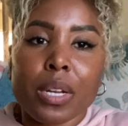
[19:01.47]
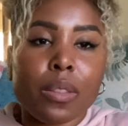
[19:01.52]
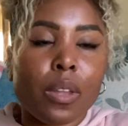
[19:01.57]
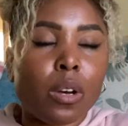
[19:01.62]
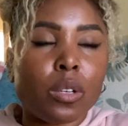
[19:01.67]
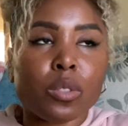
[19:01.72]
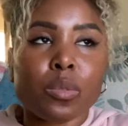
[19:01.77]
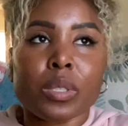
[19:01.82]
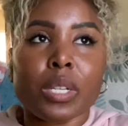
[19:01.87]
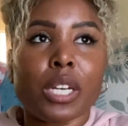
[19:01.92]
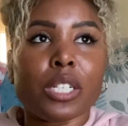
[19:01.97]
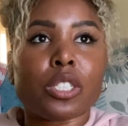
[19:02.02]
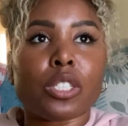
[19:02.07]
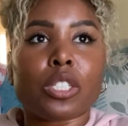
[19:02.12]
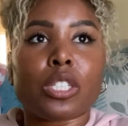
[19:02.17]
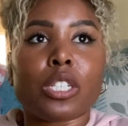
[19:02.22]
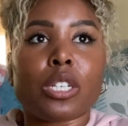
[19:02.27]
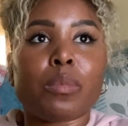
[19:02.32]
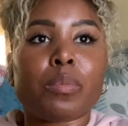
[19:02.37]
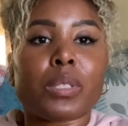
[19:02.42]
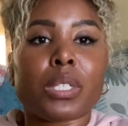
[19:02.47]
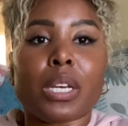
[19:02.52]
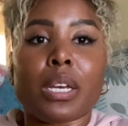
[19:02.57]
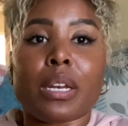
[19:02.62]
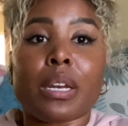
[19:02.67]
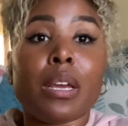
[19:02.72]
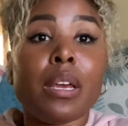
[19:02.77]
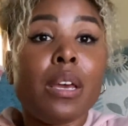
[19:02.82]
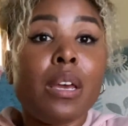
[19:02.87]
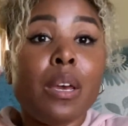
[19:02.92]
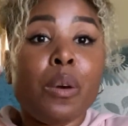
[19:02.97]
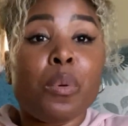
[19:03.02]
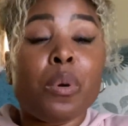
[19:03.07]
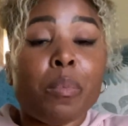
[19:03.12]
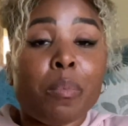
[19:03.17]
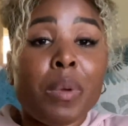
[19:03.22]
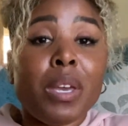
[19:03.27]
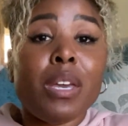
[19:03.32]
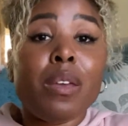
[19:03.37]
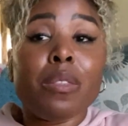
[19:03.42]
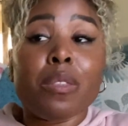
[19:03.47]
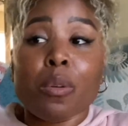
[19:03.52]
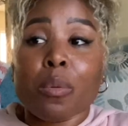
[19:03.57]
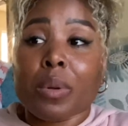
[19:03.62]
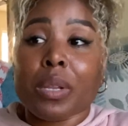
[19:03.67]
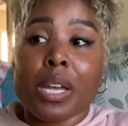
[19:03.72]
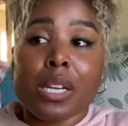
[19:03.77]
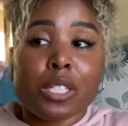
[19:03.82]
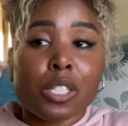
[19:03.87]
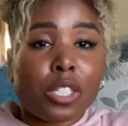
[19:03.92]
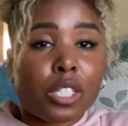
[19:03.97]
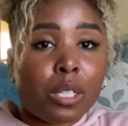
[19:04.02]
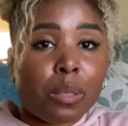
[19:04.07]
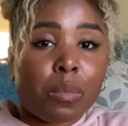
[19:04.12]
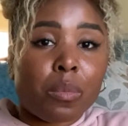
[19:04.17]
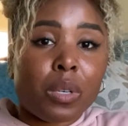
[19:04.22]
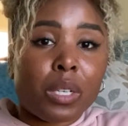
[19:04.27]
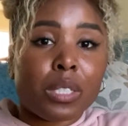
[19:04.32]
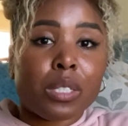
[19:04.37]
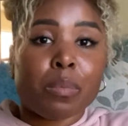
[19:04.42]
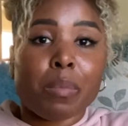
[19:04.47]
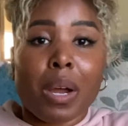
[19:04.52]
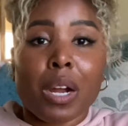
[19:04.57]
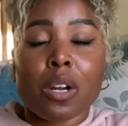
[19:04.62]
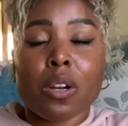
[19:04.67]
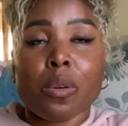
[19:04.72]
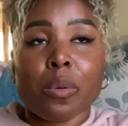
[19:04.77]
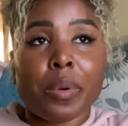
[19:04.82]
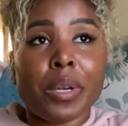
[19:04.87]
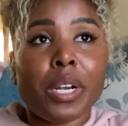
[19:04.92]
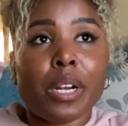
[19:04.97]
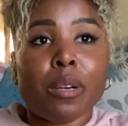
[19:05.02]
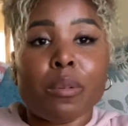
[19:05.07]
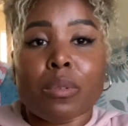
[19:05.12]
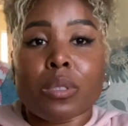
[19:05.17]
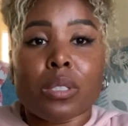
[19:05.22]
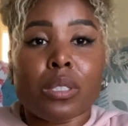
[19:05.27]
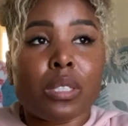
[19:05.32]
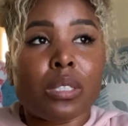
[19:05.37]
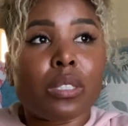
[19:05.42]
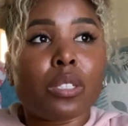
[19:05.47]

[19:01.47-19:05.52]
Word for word: in those relationships. And with me, the relationship was my career was,